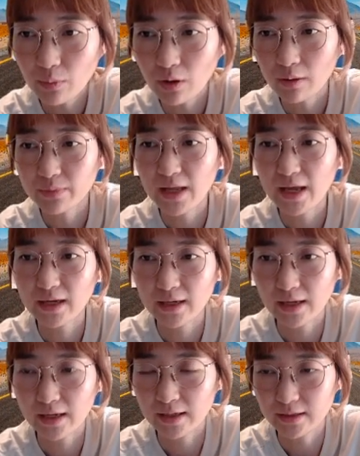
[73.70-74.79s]
But black
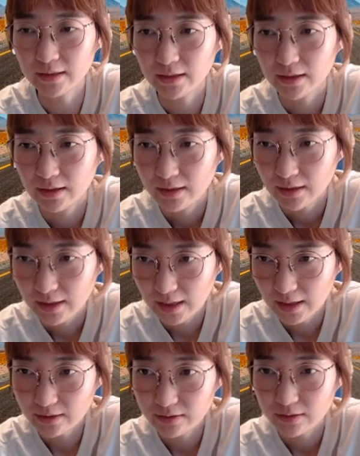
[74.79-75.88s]
can
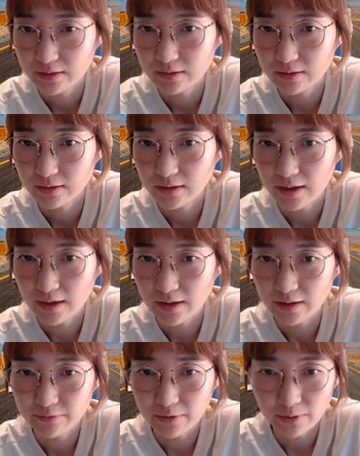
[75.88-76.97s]
get
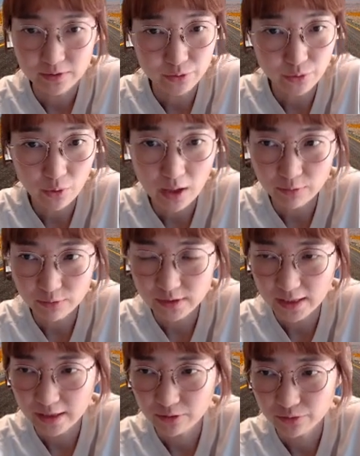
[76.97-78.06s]
a very strong
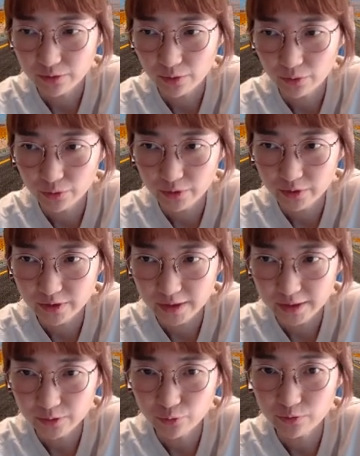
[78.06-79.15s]
outside. So this
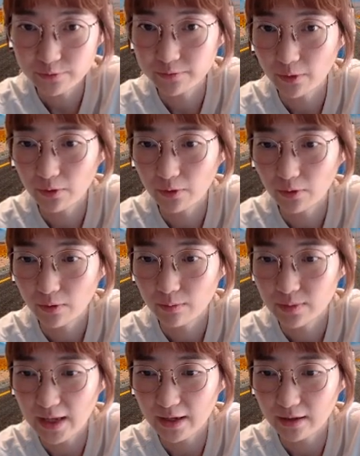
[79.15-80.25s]
is good for
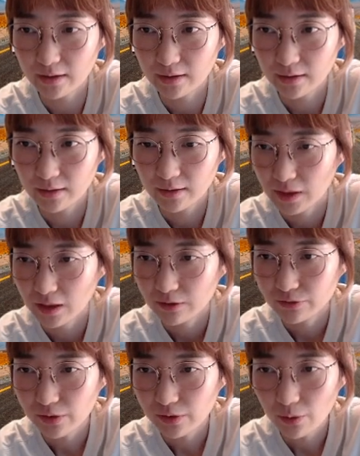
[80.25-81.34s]
black.
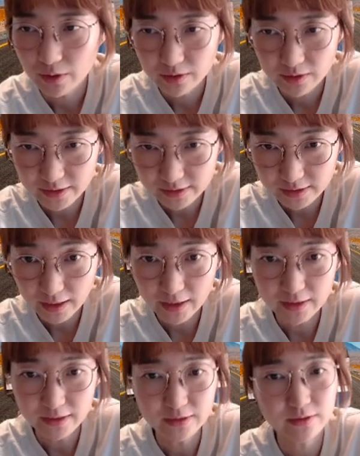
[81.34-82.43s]
So in this
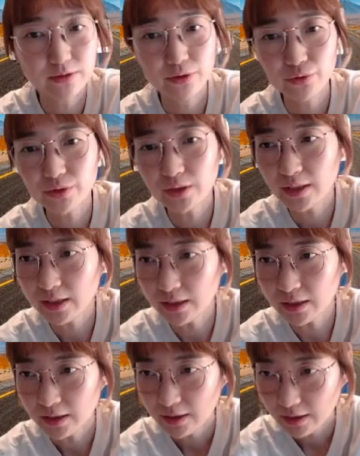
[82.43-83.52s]
case,
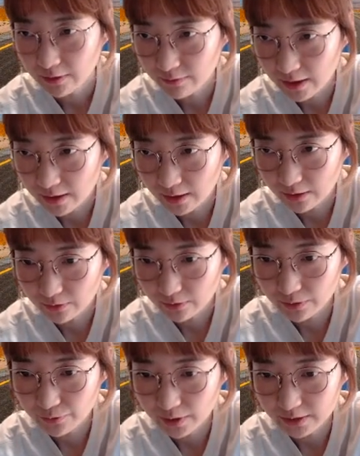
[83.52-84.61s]
usually invading at the
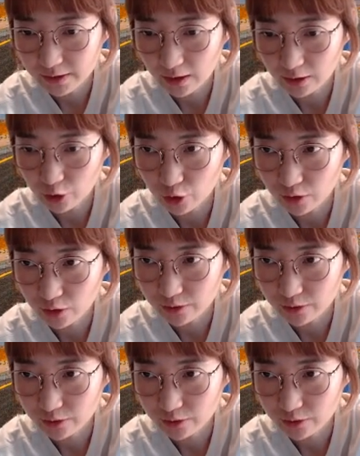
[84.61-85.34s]
3-3 is not good.